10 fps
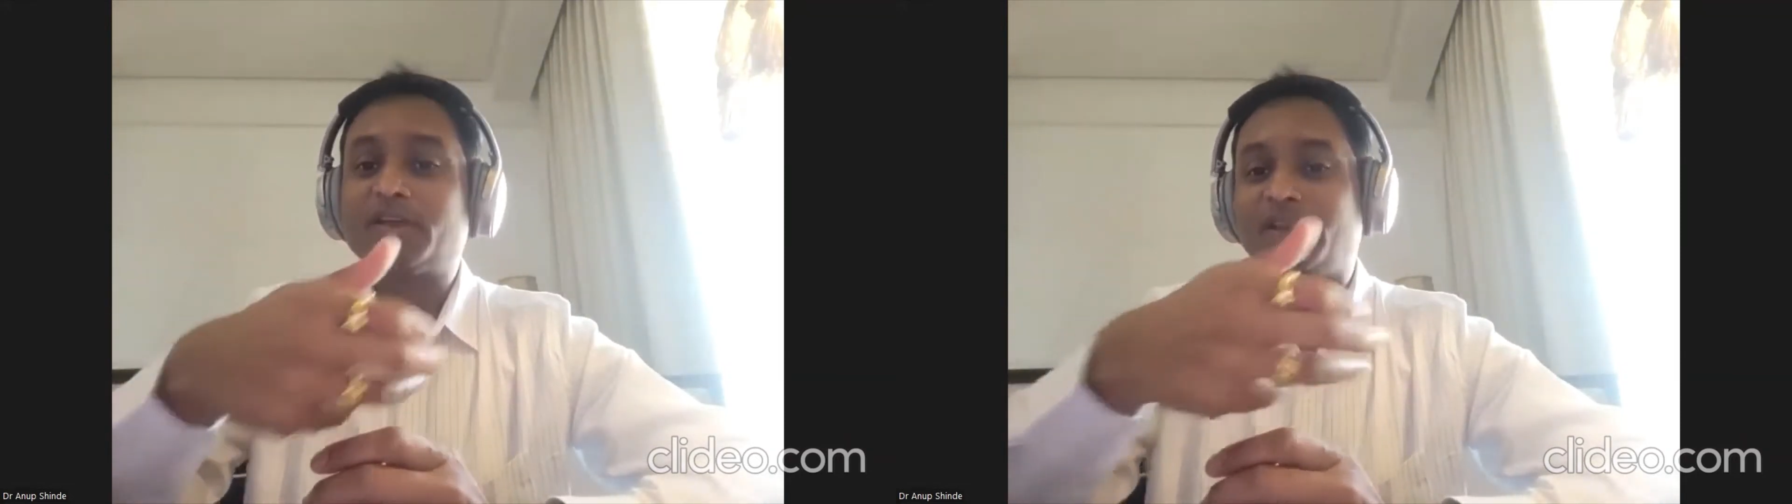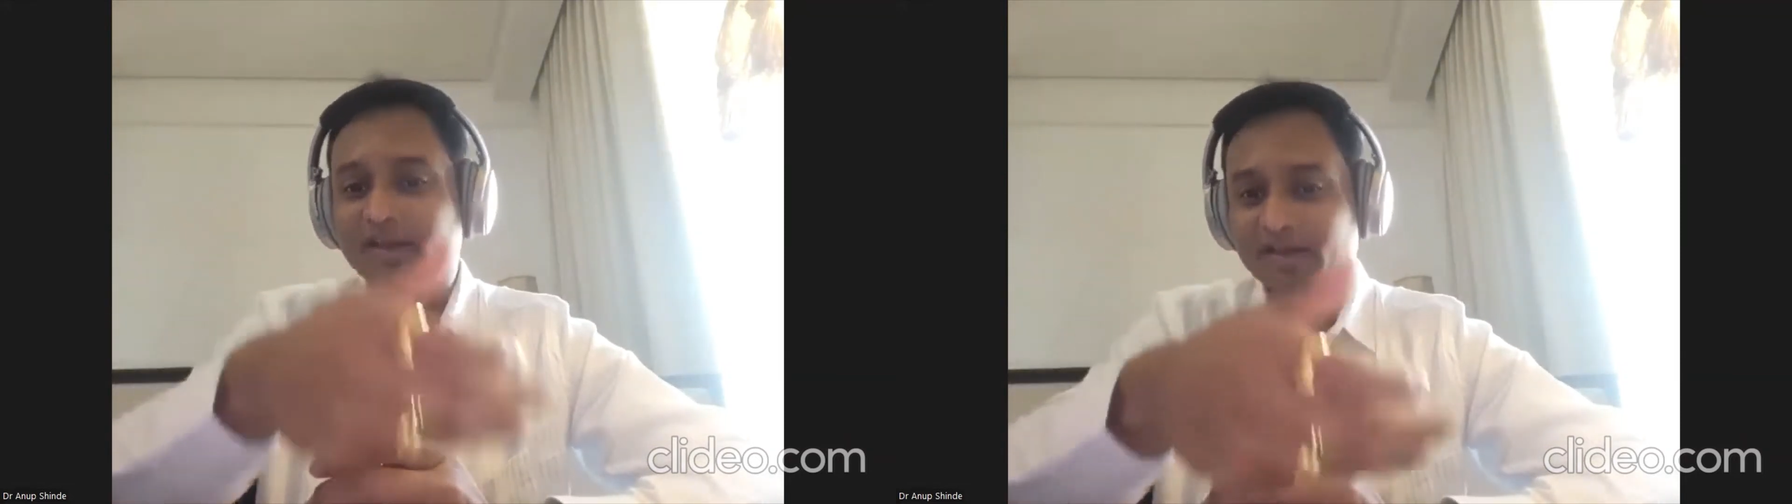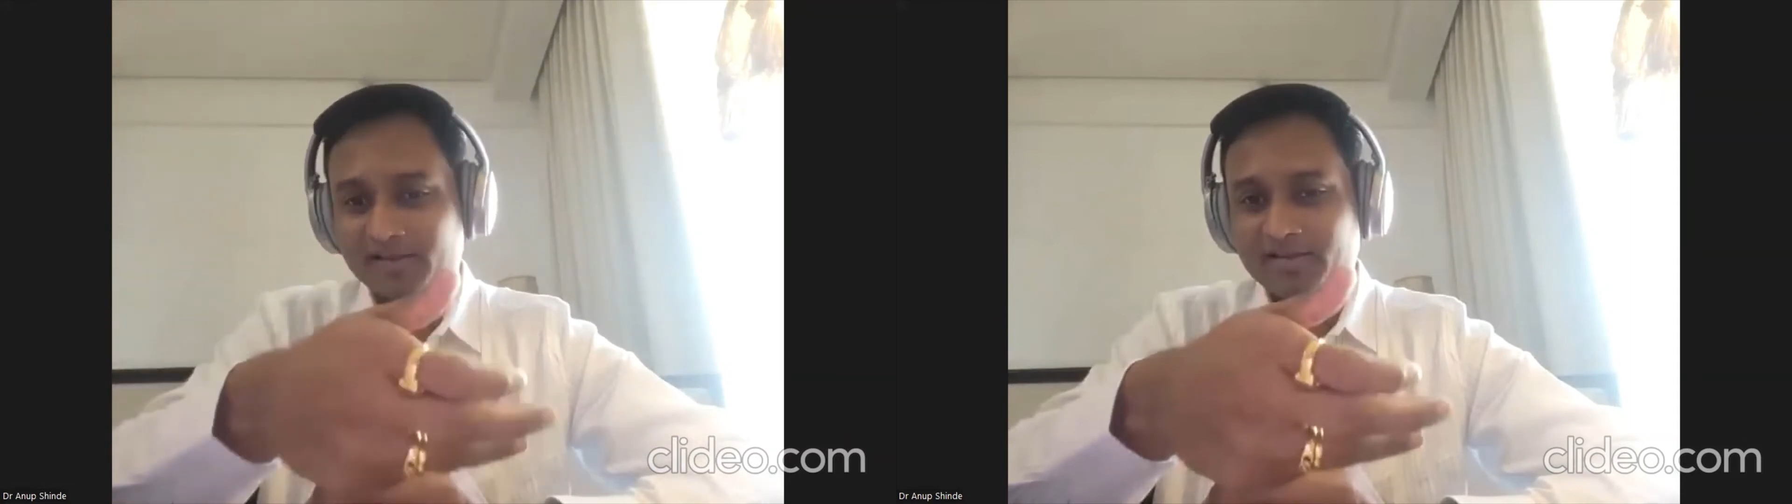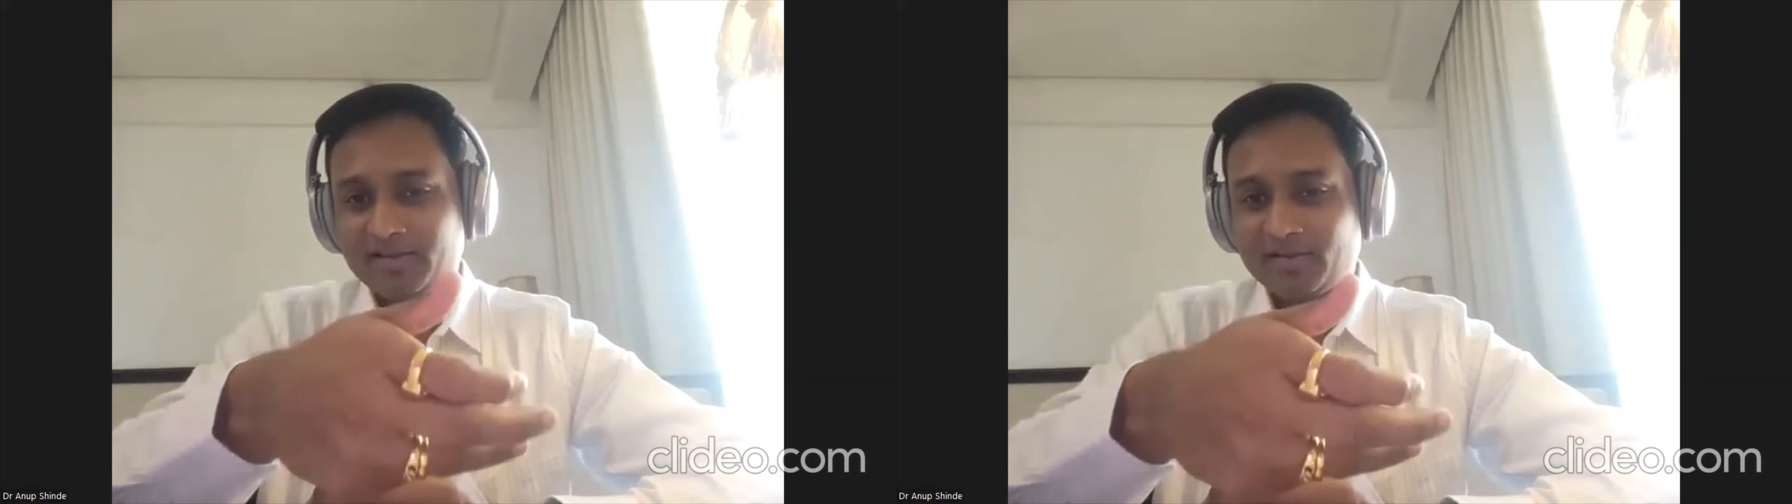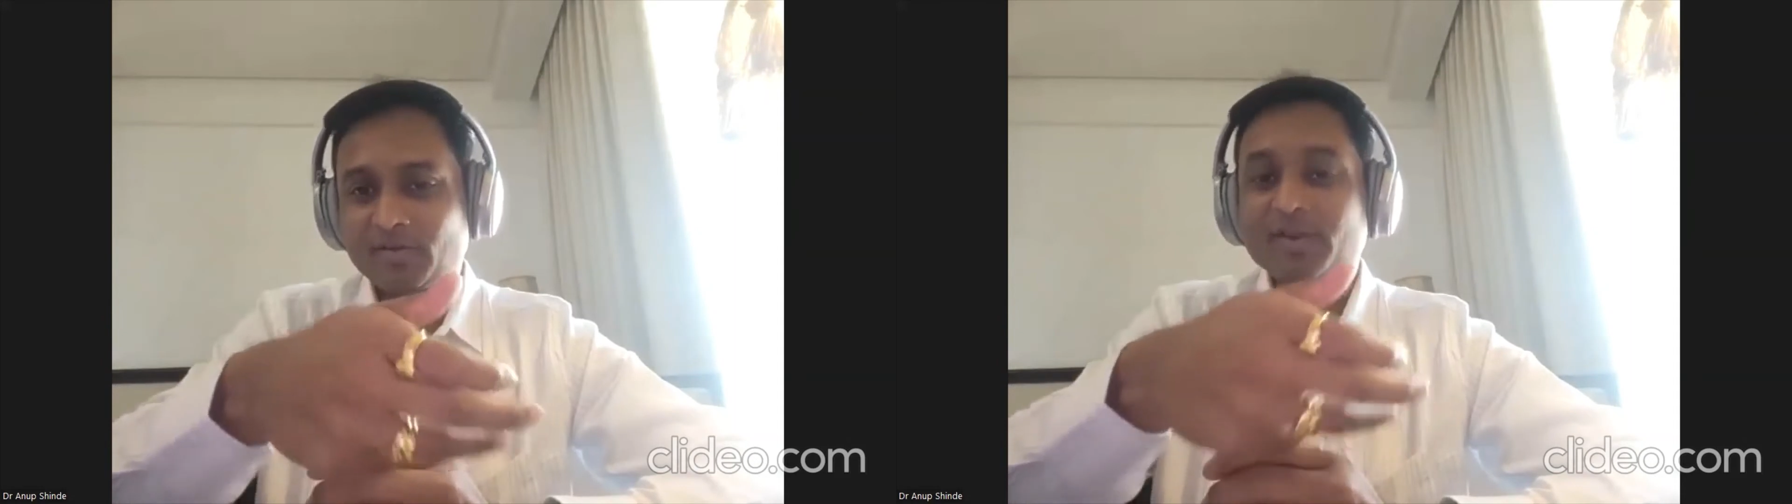the lung.
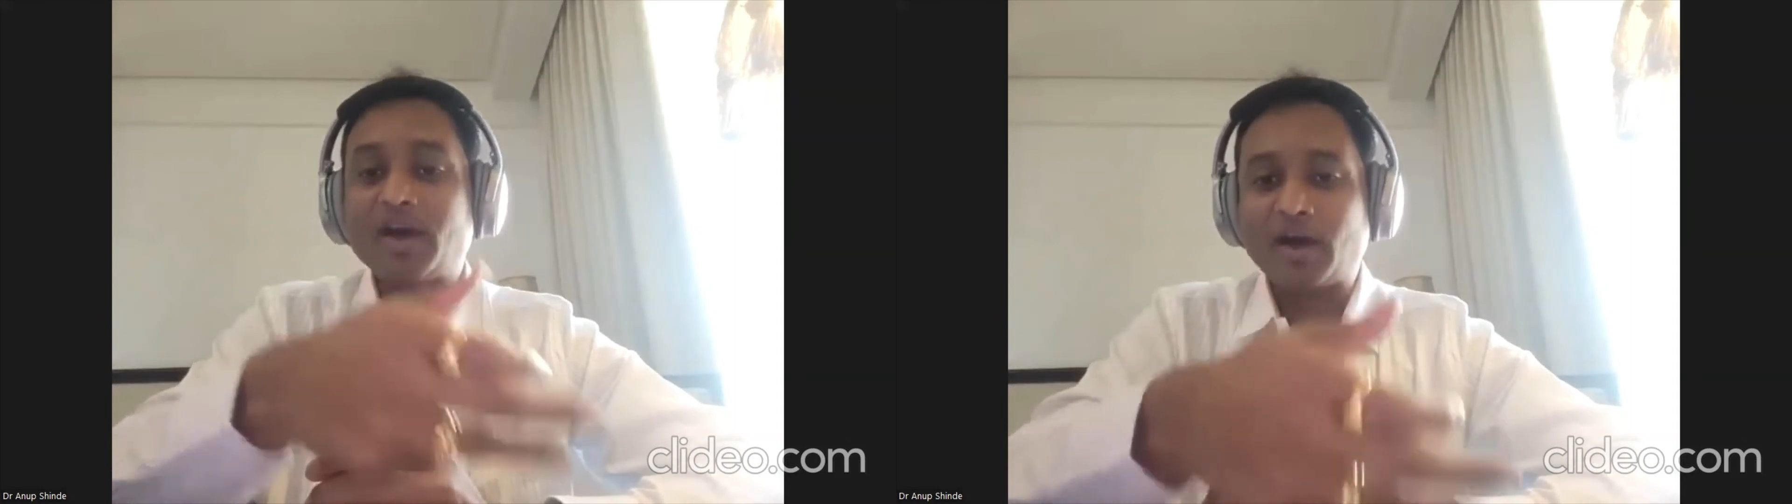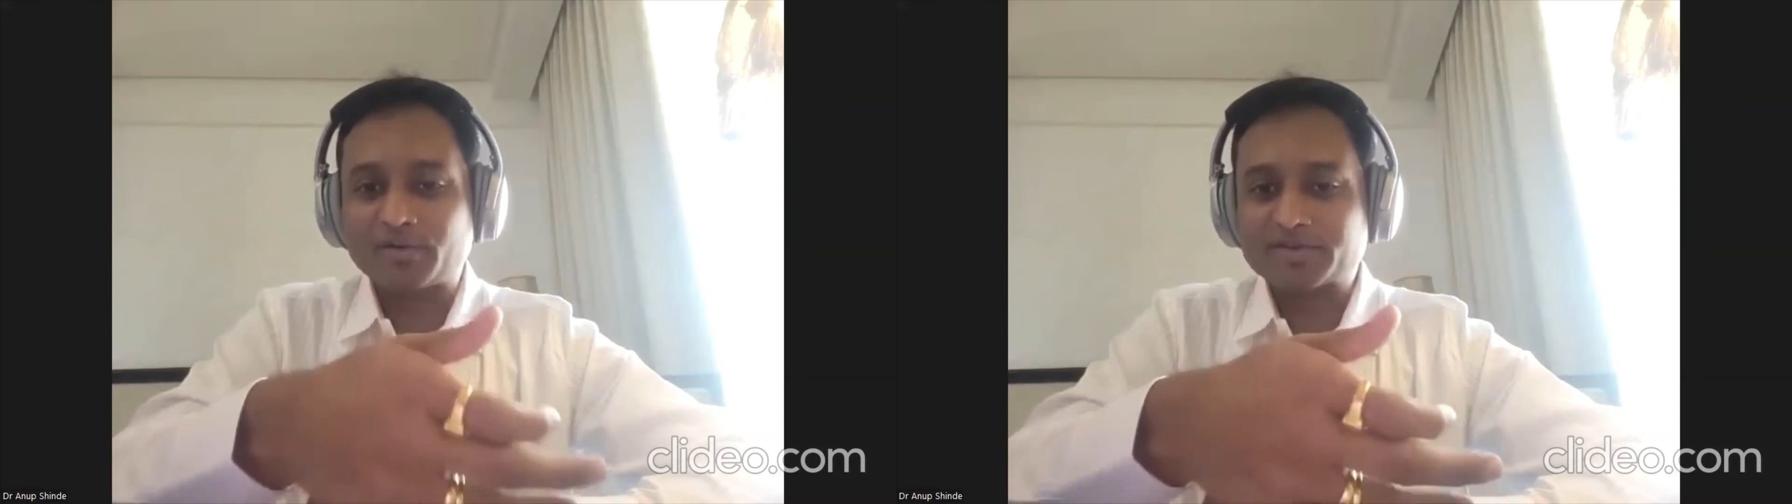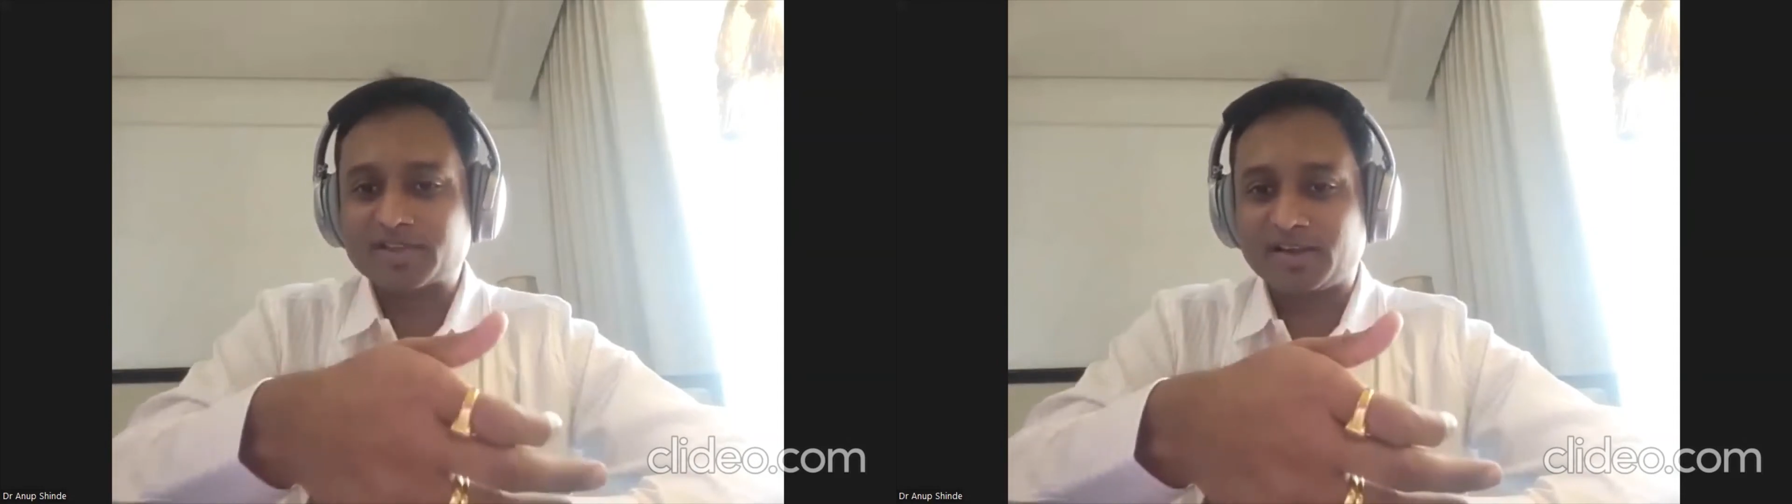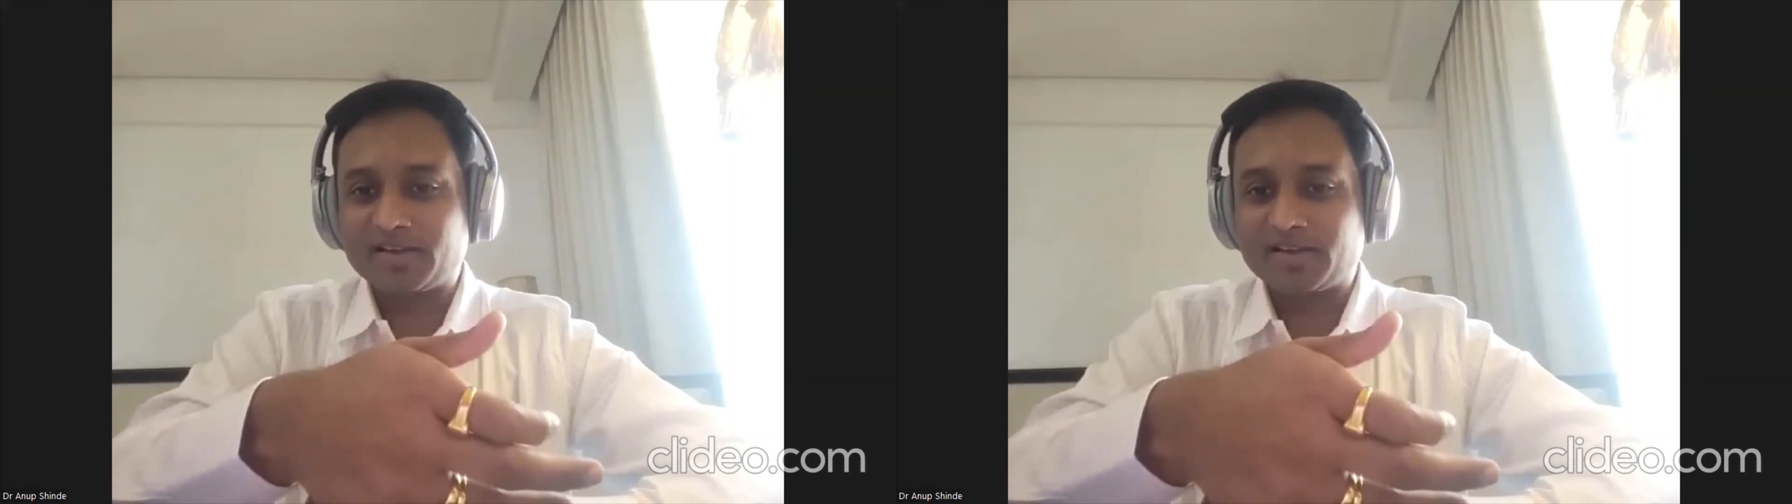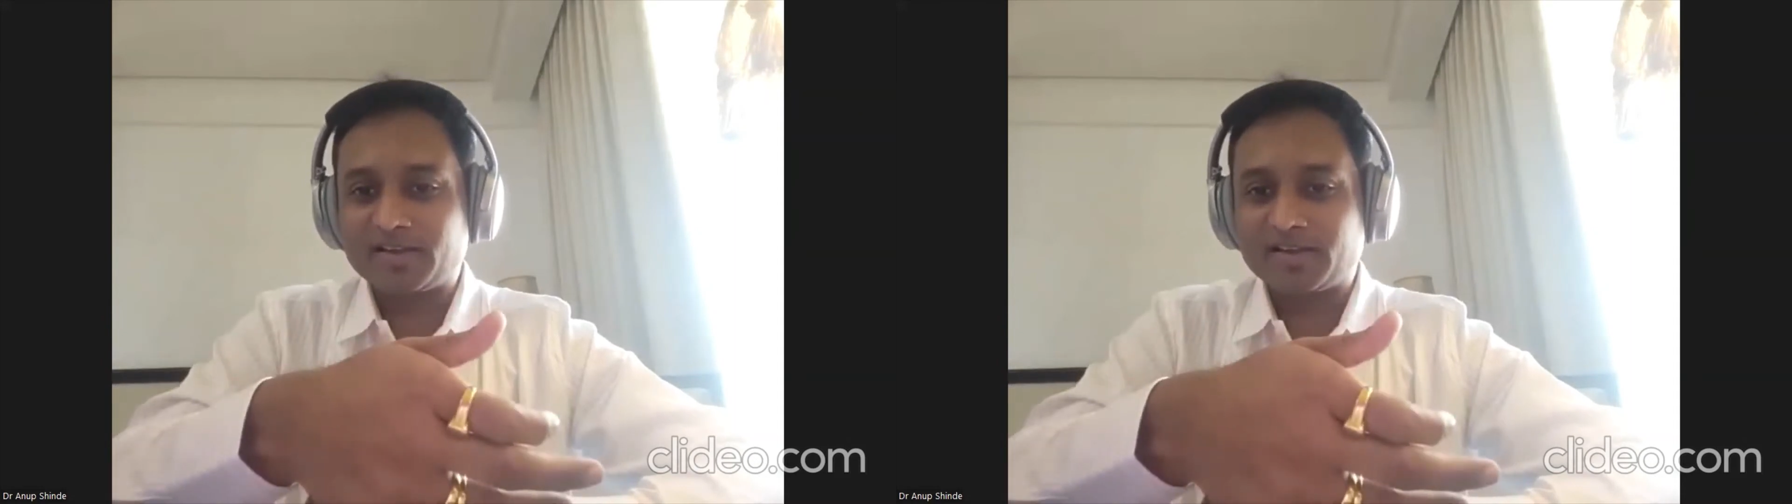Okay. Outside.